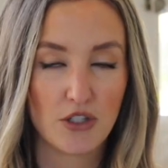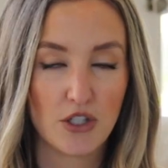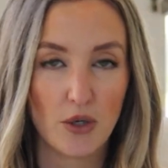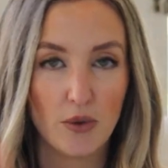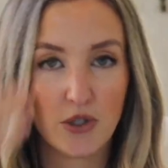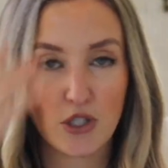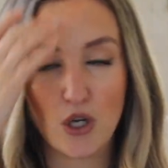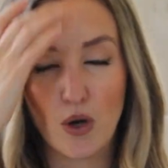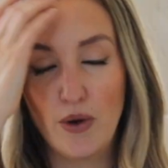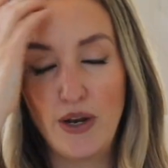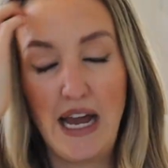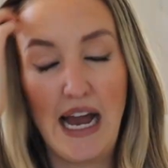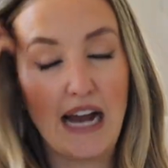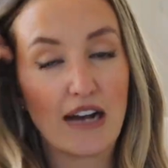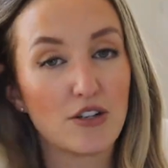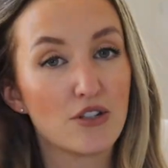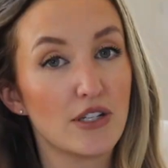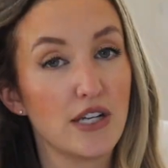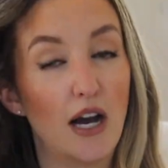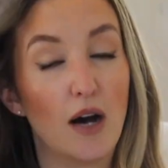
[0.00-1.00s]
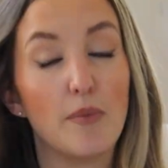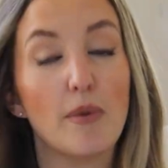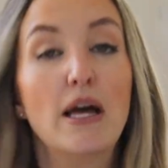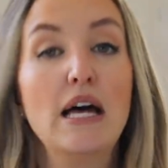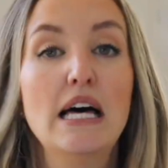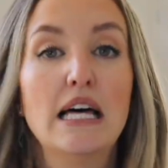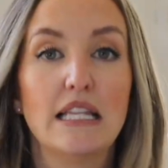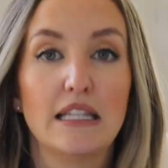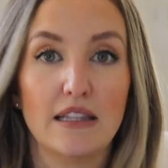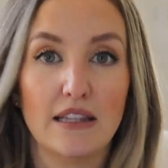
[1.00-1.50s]
So it's going to actually help
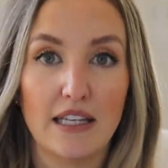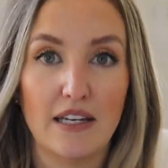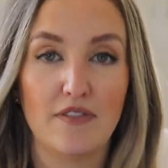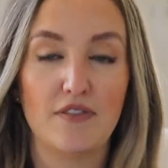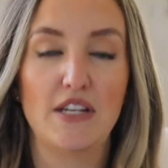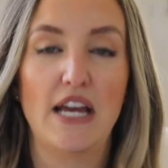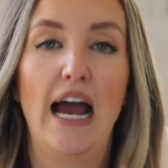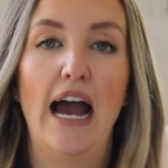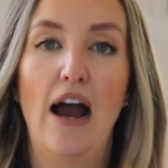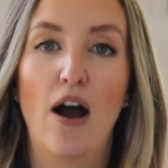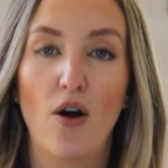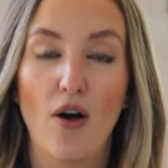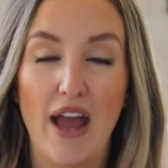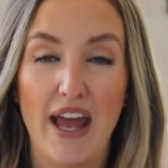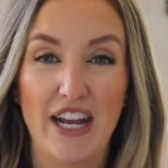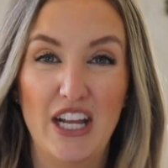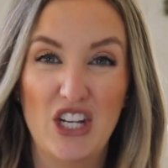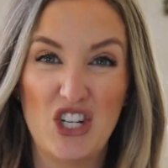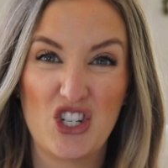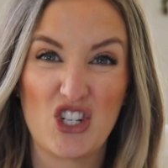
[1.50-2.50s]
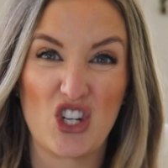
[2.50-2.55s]
lift out any